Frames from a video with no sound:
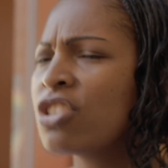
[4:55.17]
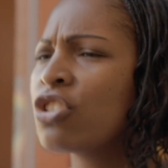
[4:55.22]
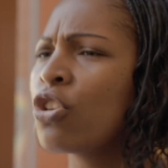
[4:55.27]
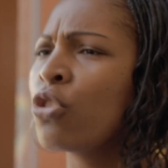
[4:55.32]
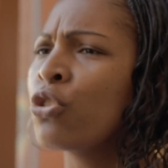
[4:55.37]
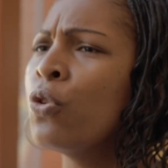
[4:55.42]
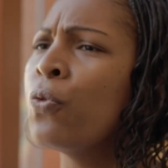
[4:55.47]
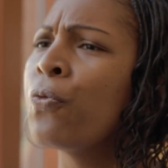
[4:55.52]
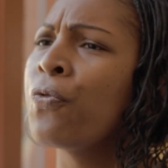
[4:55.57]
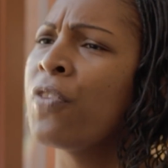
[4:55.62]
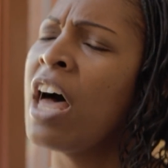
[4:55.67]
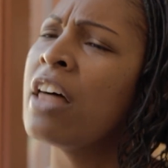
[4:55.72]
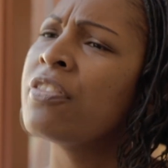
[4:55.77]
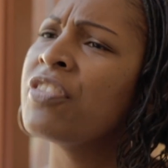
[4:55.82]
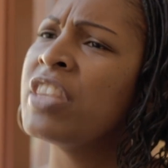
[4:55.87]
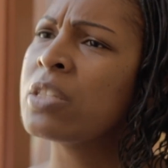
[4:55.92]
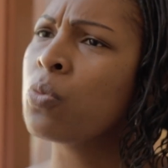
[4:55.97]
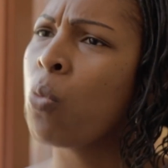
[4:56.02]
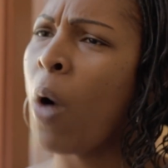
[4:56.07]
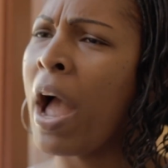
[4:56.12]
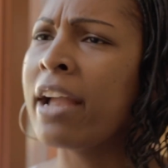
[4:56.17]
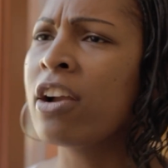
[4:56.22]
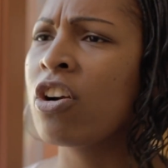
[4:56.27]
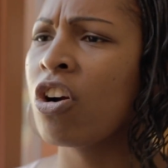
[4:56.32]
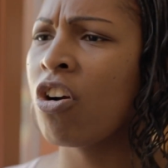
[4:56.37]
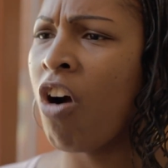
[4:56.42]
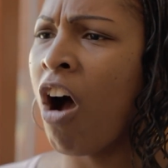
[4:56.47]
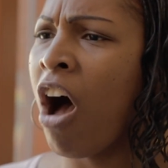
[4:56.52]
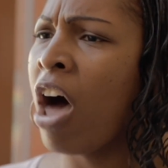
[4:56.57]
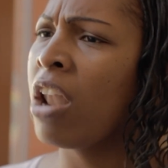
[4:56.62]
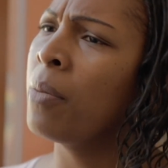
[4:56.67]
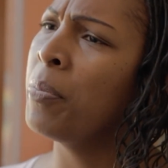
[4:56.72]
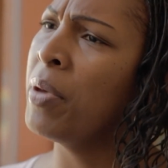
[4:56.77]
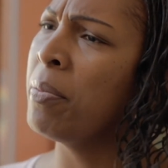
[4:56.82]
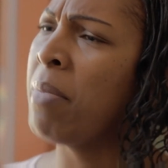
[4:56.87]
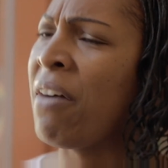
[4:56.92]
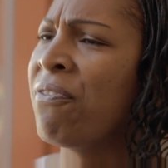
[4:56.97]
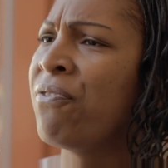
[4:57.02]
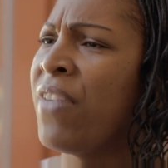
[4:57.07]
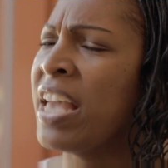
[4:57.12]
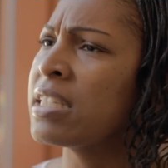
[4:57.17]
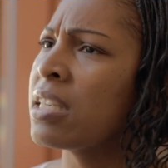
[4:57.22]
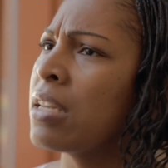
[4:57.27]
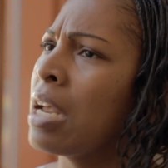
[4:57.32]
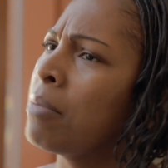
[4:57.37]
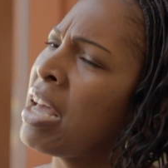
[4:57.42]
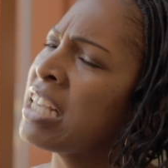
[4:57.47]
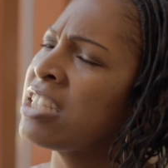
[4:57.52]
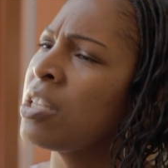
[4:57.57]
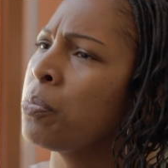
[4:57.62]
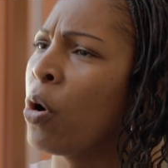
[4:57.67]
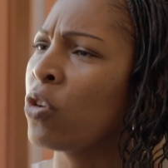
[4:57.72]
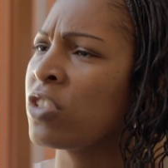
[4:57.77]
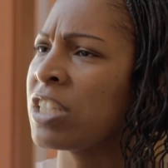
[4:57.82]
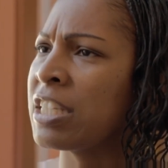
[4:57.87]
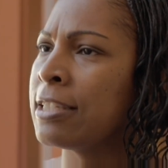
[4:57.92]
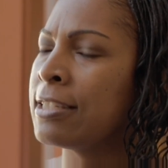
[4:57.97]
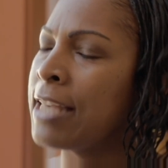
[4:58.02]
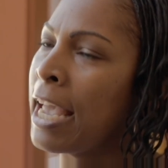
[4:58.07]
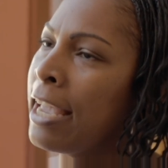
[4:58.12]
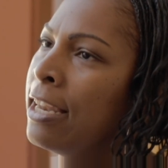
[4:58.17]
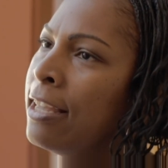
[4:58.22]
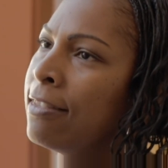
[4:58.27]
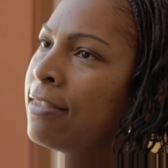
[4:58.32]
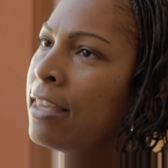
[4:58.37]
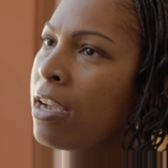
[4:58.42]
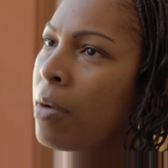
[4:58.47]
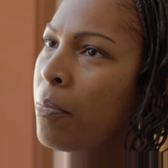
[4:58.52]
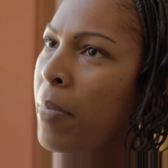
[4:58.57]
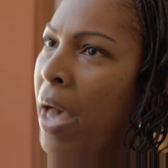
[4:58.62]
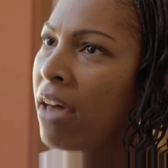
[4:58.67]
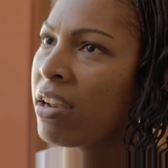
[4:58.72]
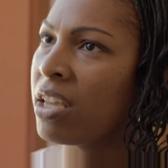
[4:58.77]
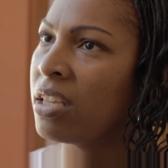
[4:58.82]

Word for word: So you flaunt this white girl all up in my face and I'm not supposed to say anything about